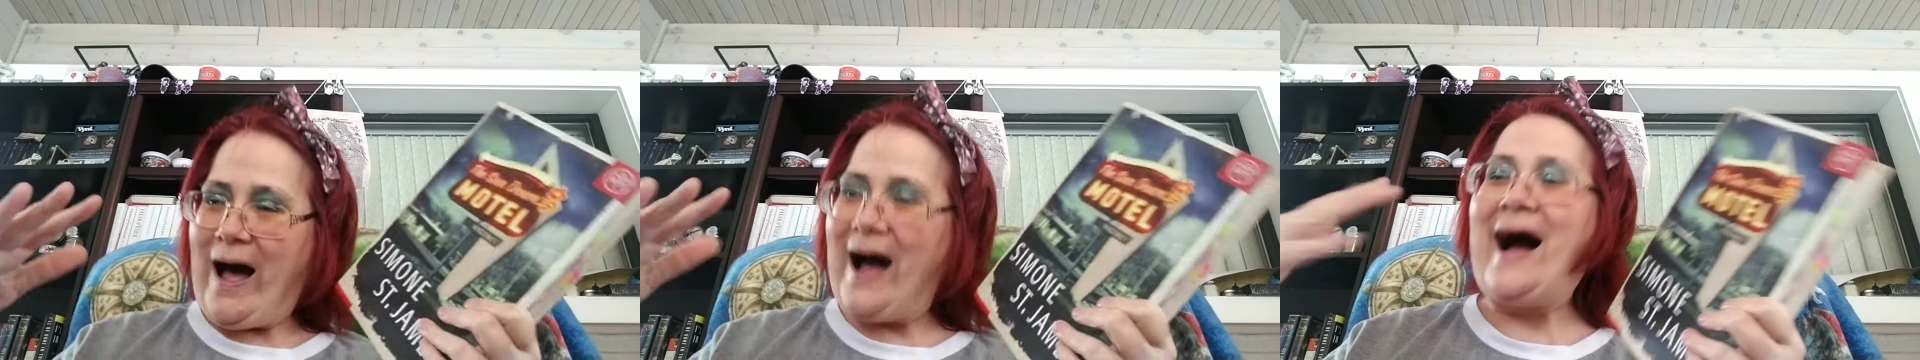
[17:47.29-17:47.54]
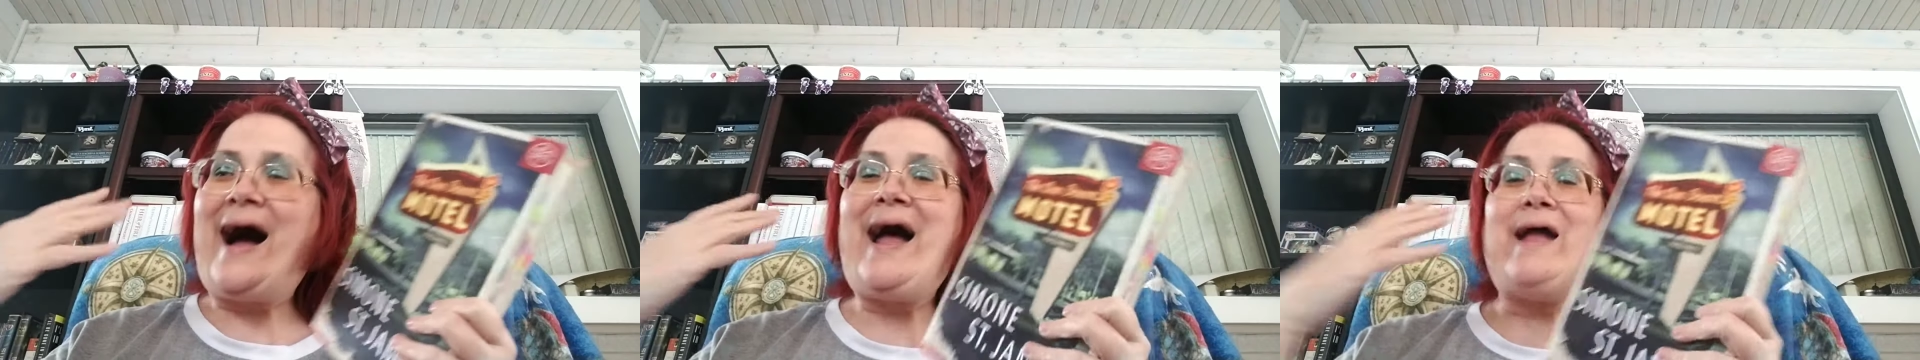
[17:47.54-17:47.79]

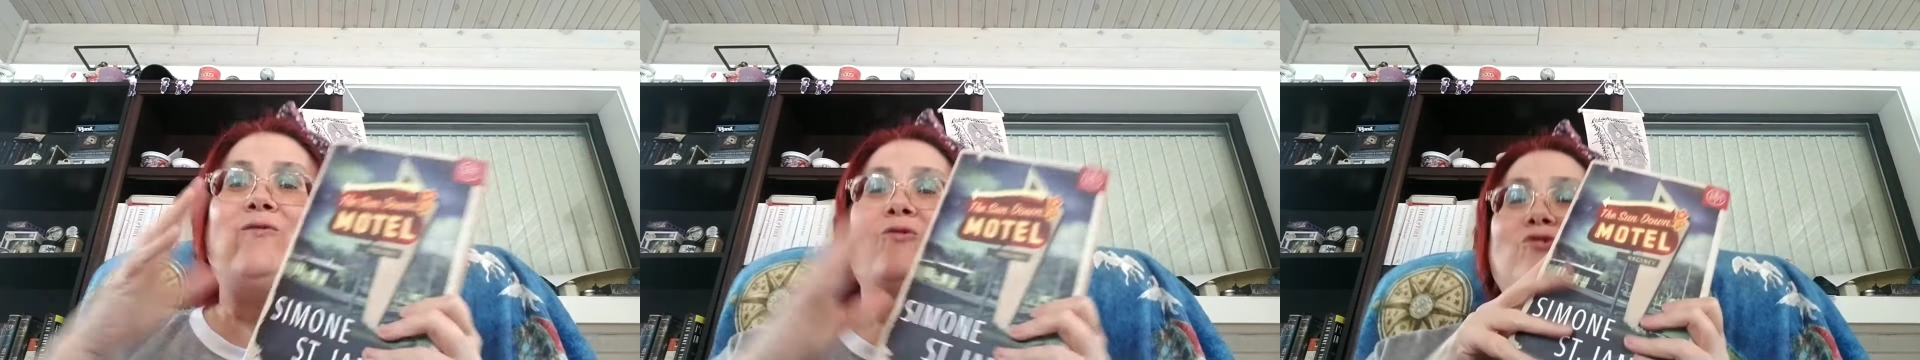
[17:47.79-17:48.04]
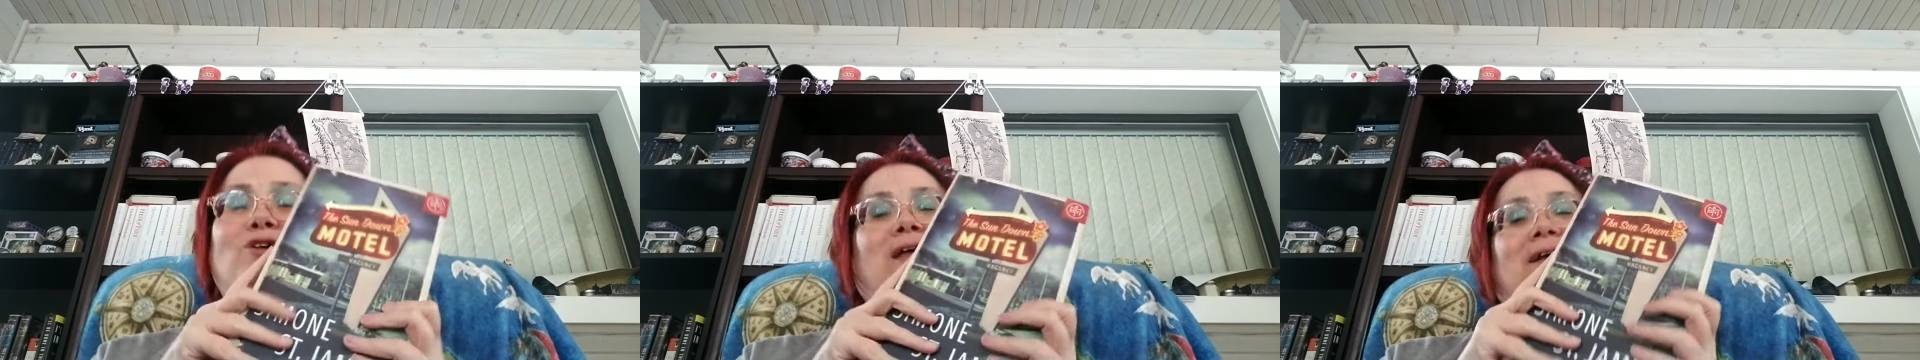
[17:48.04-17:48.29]
I
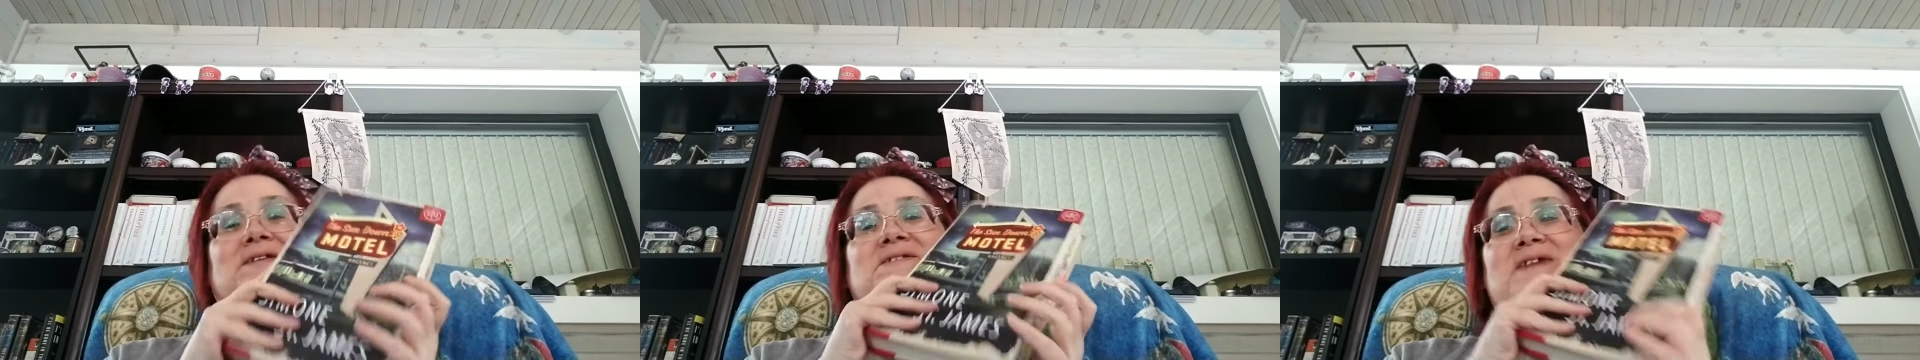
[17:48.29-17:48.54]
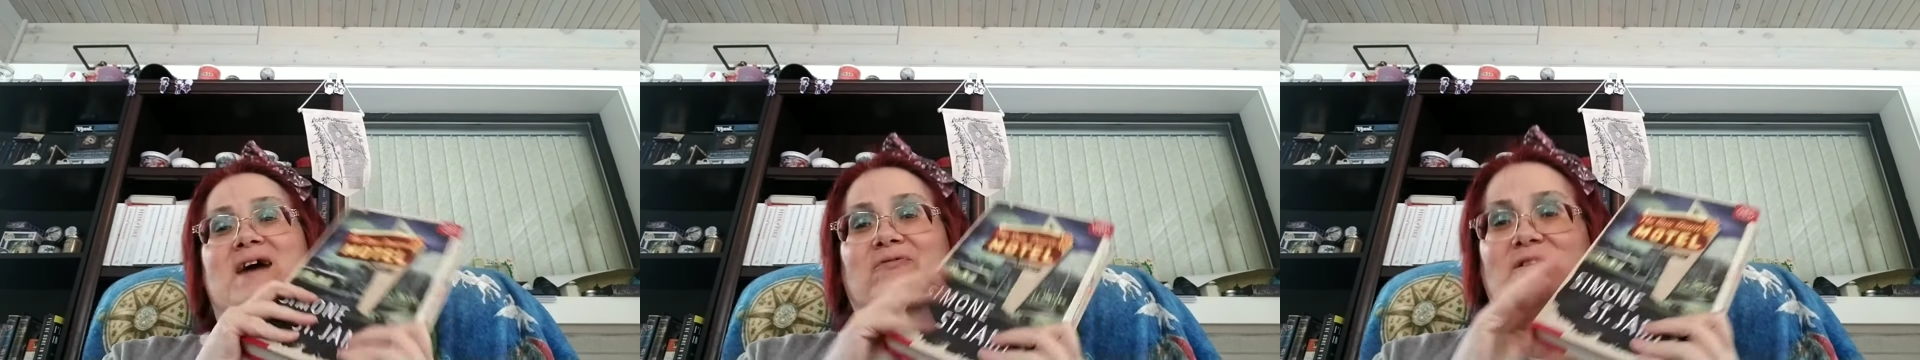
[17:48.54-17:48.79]

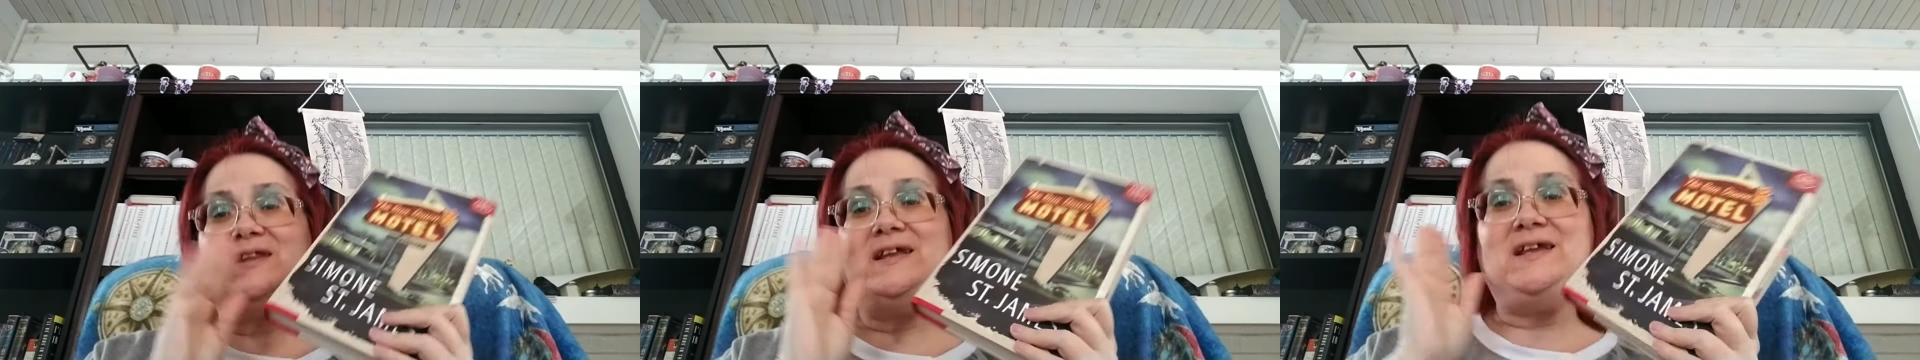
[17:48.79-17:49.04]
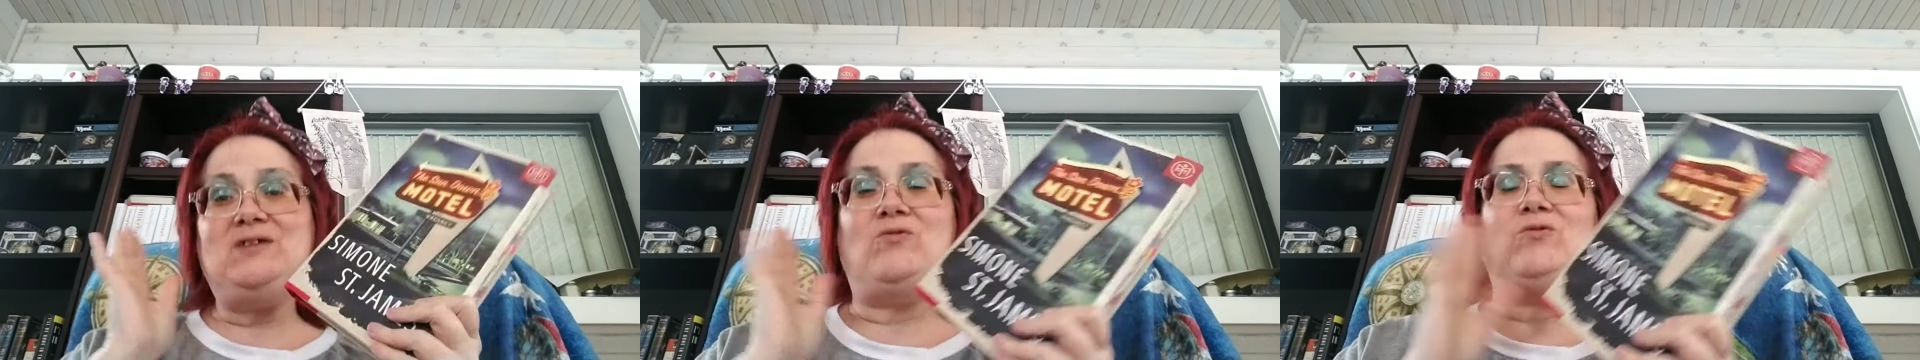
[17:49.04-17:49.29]

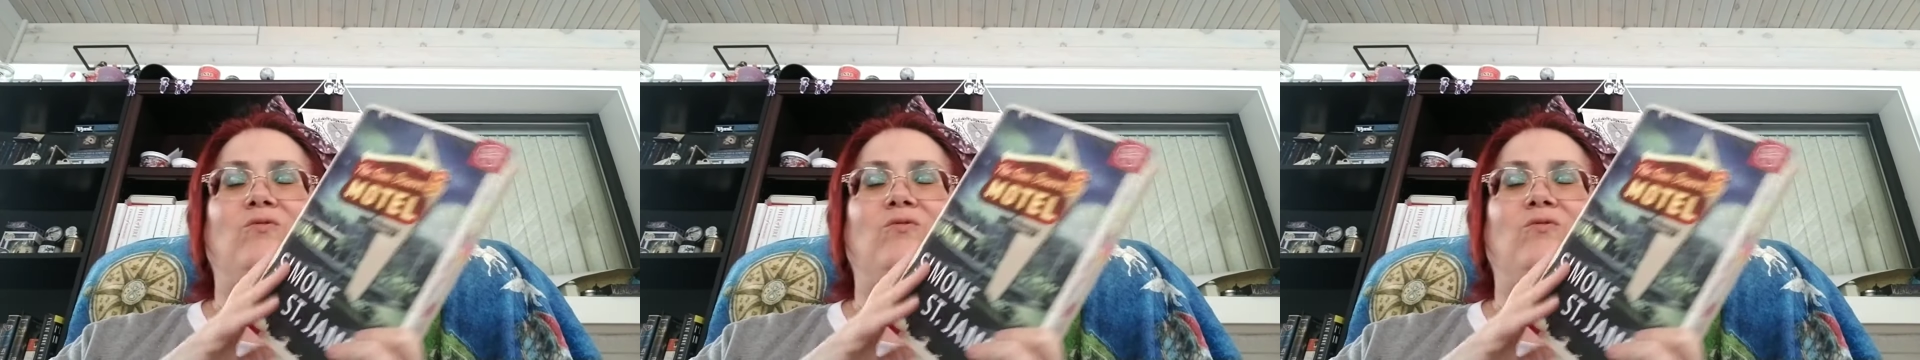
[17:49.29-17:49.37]
definitely,